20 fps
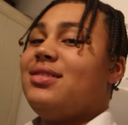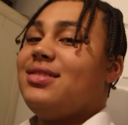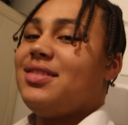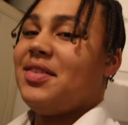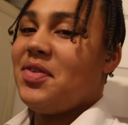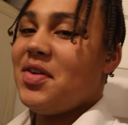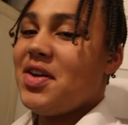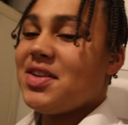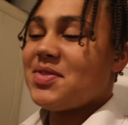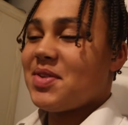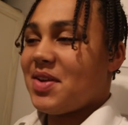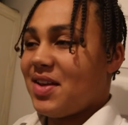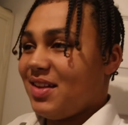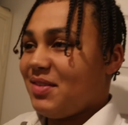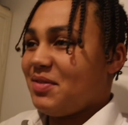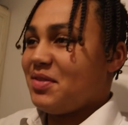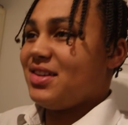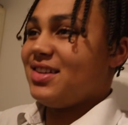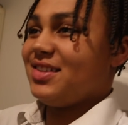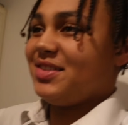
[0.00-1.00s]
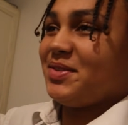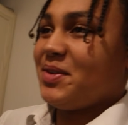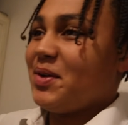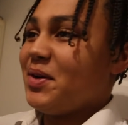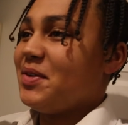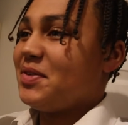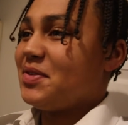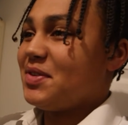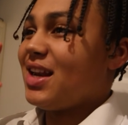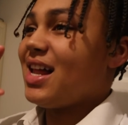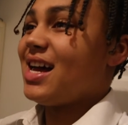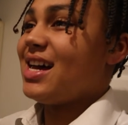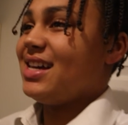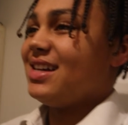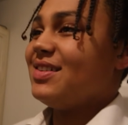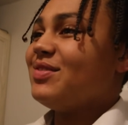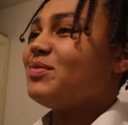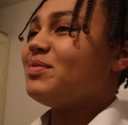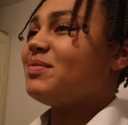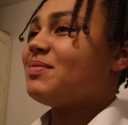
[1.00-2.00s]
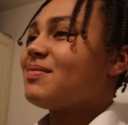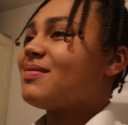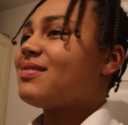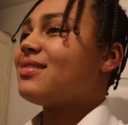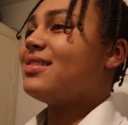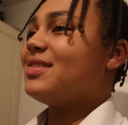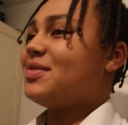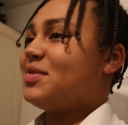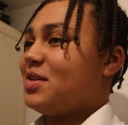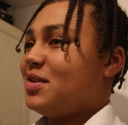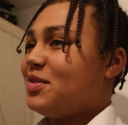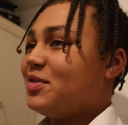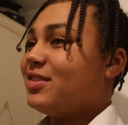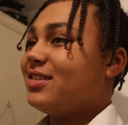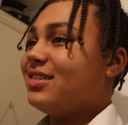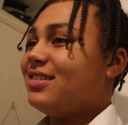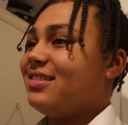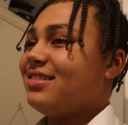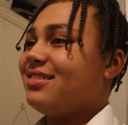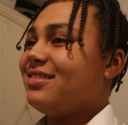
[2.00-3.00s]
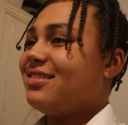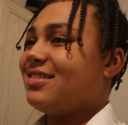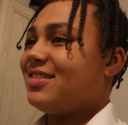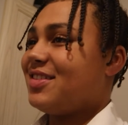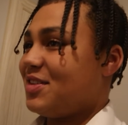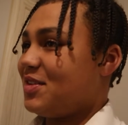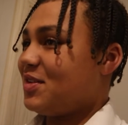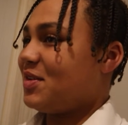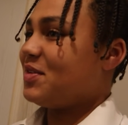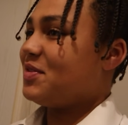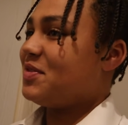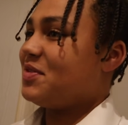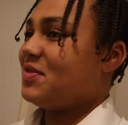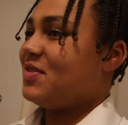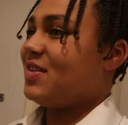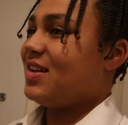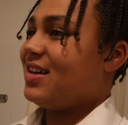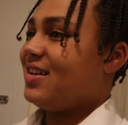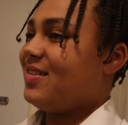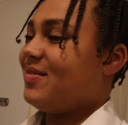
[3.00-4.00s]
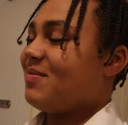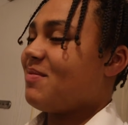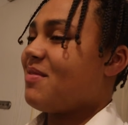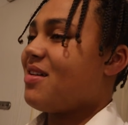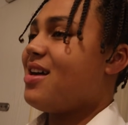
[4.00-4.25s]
the first one I'm gonna start off with, light, is what I want to start off with, light.